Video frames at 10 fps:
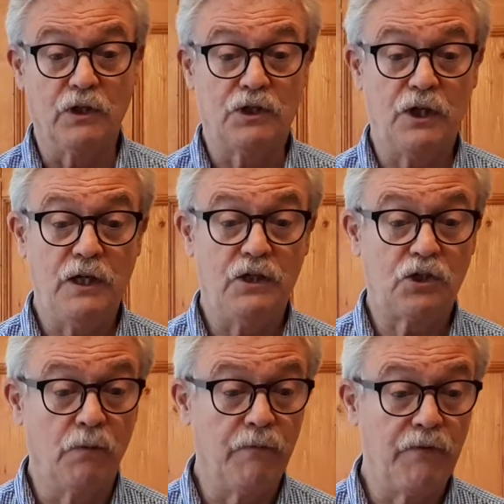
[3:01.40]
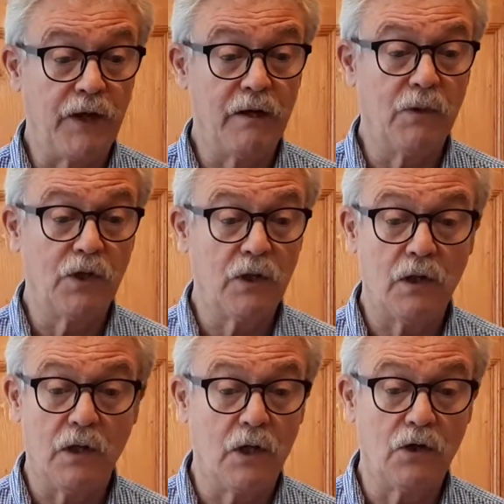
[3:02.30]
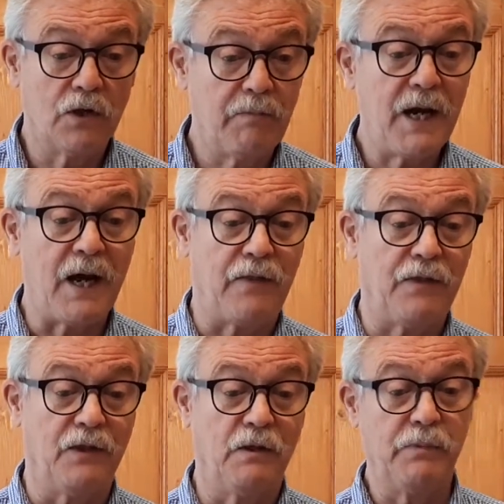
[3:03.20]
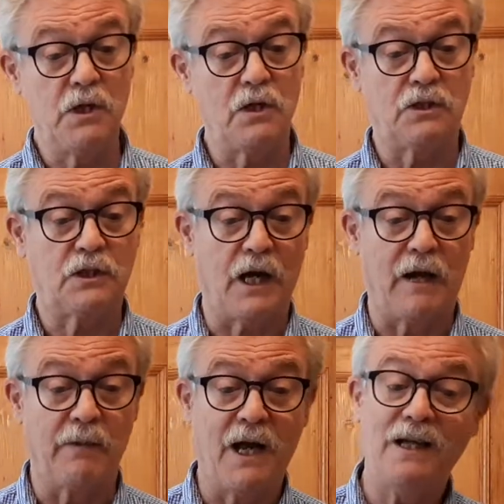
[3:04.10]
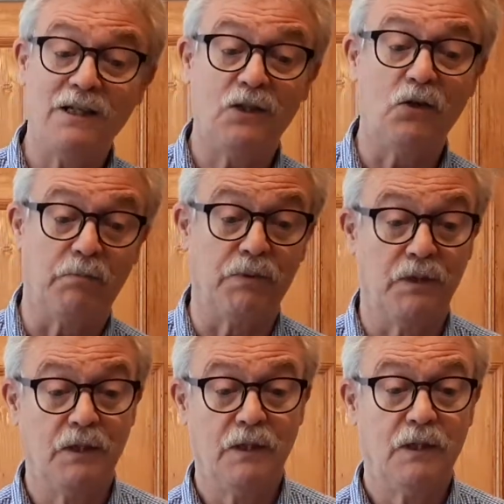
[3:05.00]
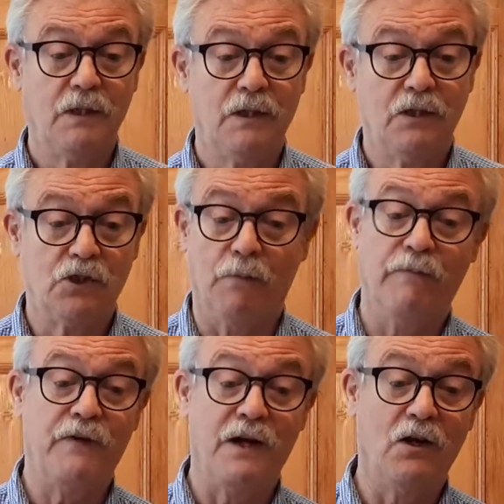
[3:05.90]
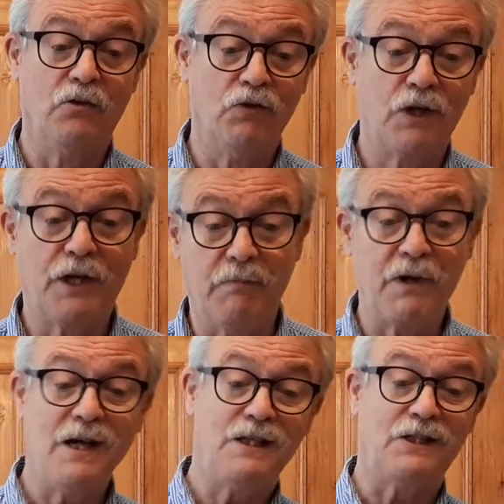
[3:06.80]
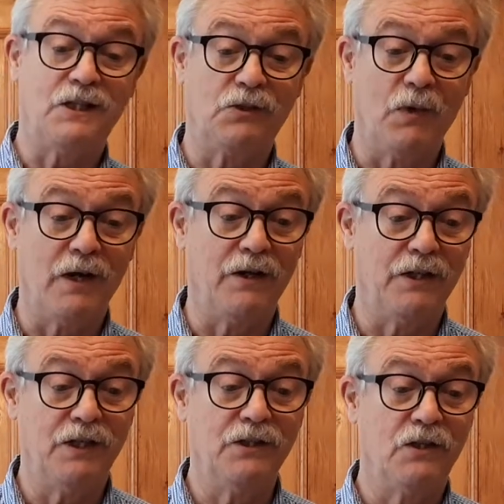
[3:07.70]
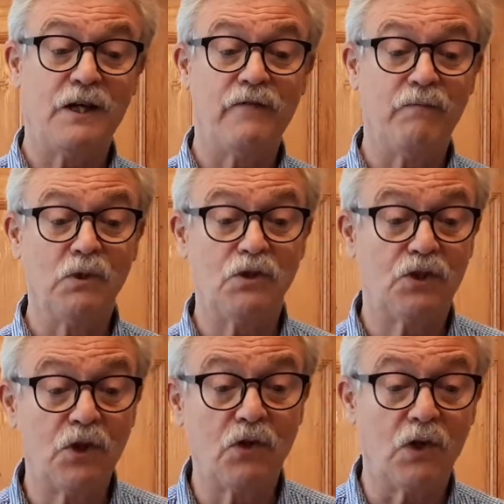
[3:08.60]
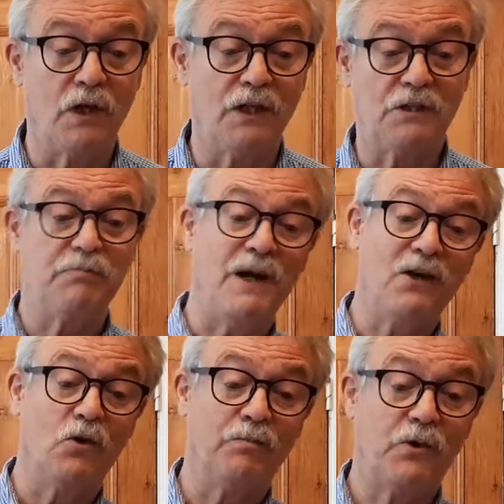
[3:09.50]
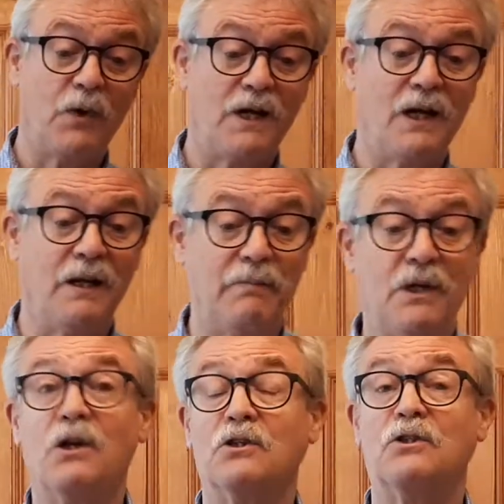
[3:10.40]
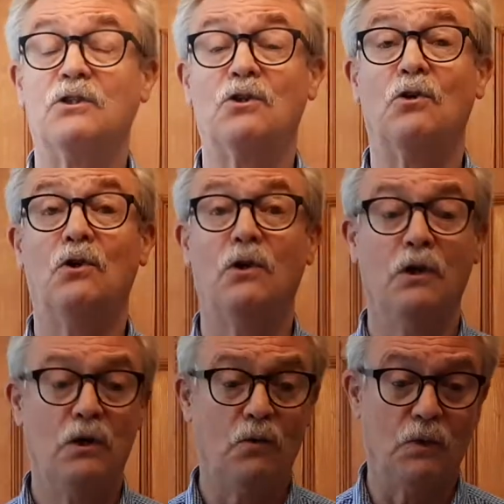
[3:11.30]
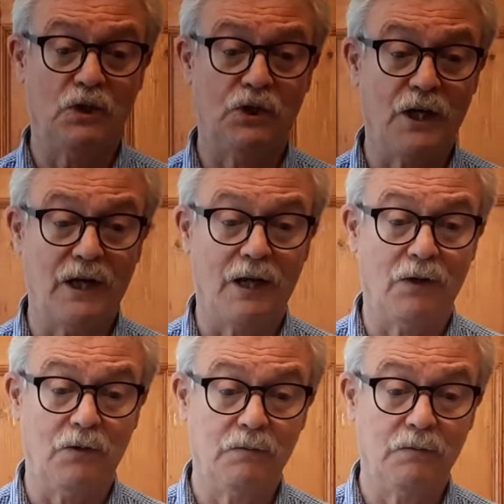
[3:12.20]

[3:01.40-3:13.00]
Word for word: the seeds, some fell among, along the path, and the birds came and ate it up. Some fell on rocky places where it did not have much soil. It sprang up quickly because the soil was shallow.